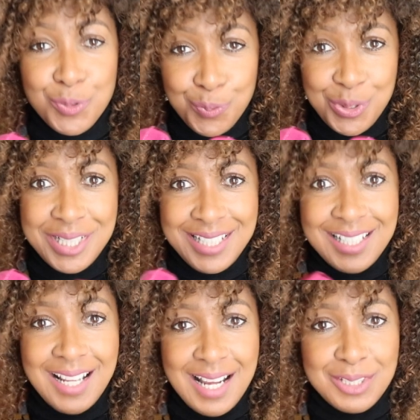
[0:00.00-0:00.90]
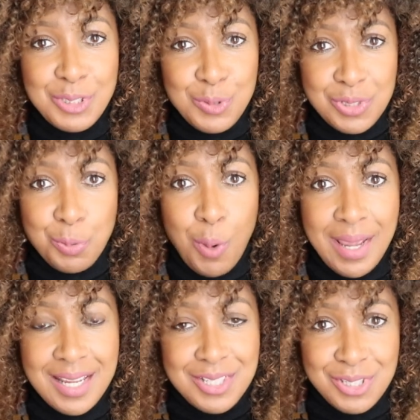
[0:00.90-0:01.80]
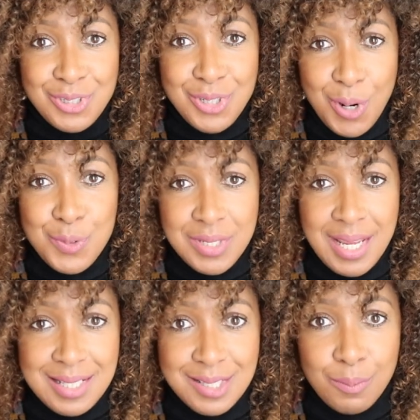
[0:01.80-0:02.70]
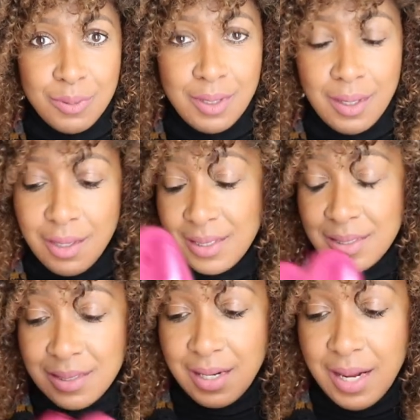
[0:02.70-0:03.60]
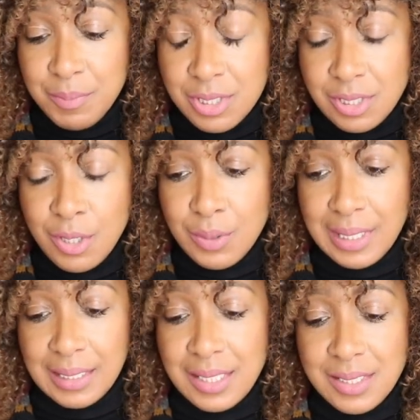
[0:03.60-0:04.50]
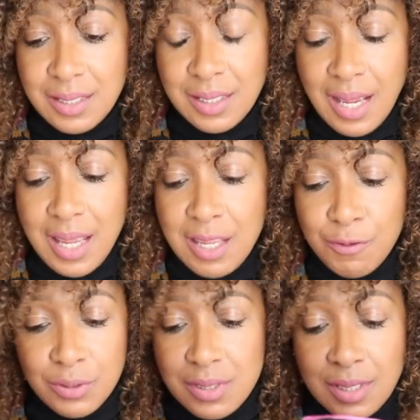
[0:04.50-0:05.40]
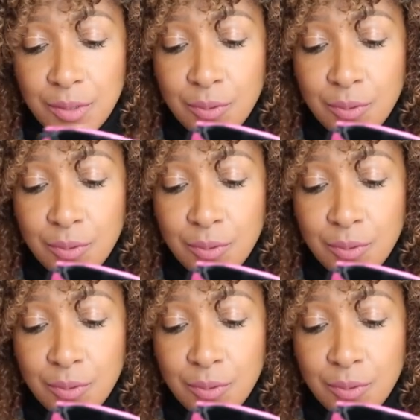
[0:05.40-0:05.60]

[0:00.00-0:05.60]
you're really glad that you just wait and just don't get something. And I am so glad I didn't cave on the Saint